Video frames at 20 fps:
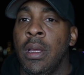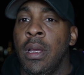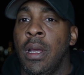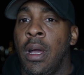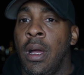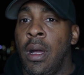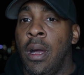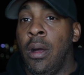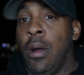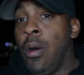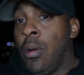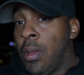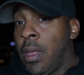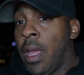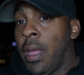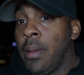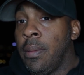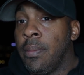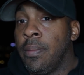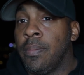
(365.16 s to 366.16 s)

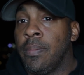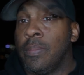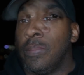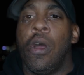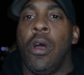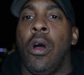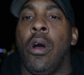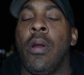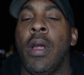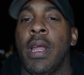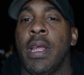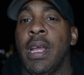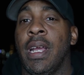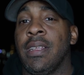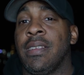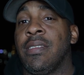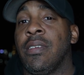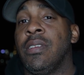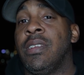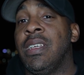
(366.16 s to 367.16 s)
okay. All right,
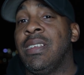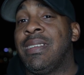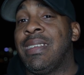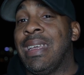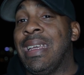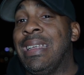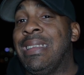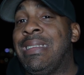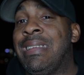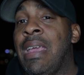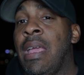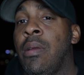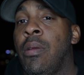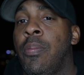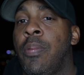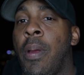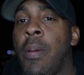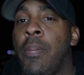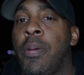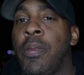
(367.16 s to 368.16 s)
guys, so this is the Angry
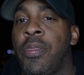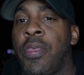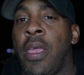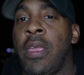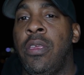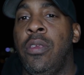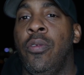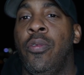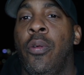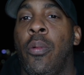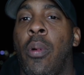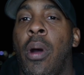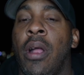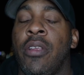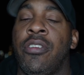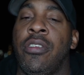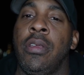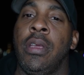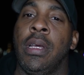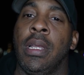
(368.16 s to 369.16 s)
Prepper. Thank you for
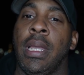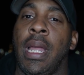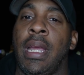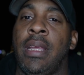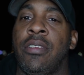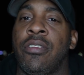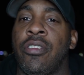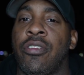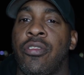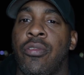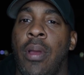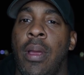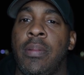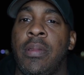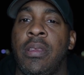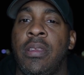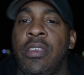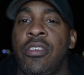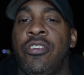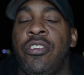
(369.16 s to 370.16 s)
watching. You can like and subscribe to
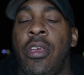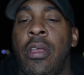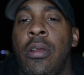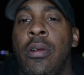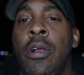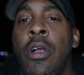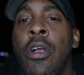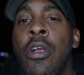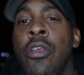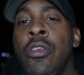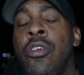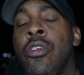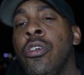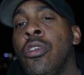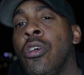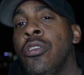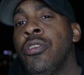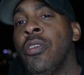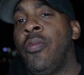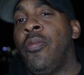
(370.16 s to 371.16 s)
this channel. You can
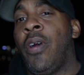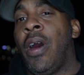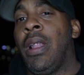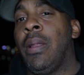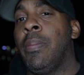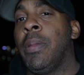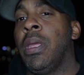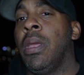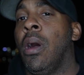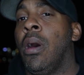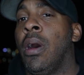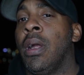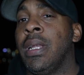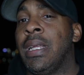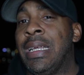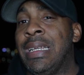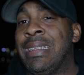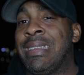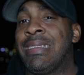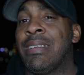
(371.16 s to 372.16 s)
also follow me on
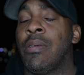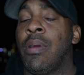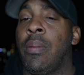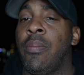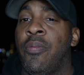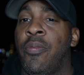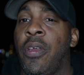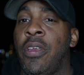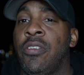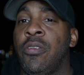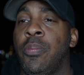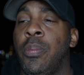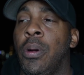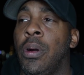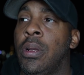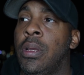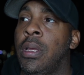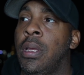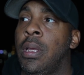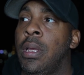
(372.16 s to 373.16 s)
Instagram,
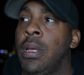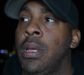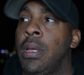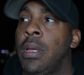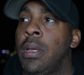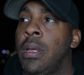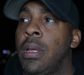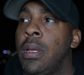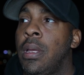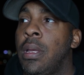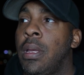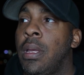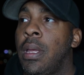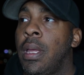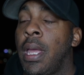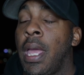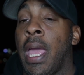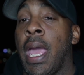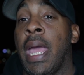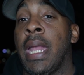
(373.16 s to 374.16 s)
Facebook,
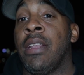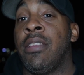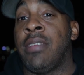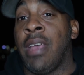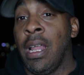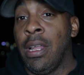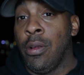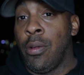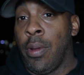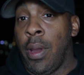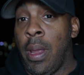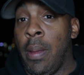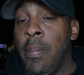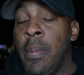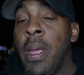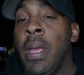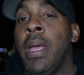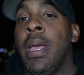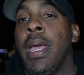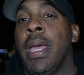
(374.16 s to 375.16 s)
and Telegram.
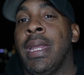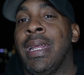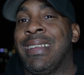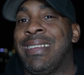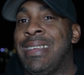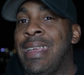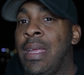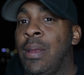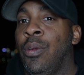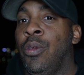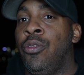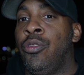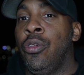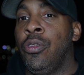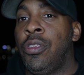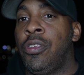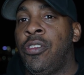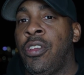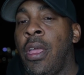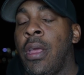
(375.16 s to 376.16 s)
And as the Angry
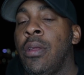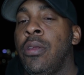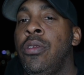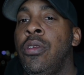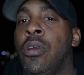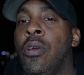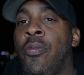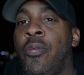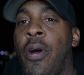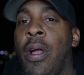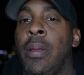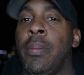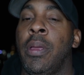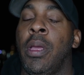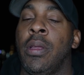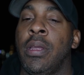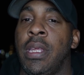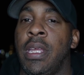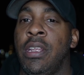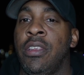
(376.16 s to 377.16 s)
Truth channel, you can follow me
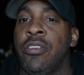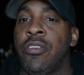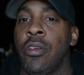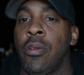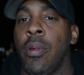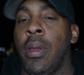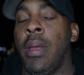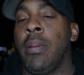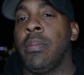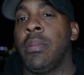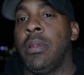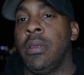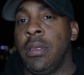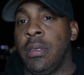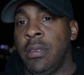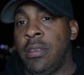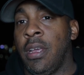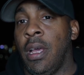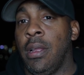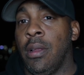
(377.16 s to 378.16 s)
on Instagram
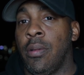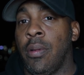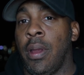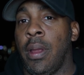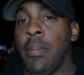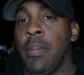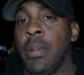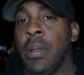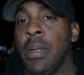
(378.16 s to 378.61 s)
and Telegram.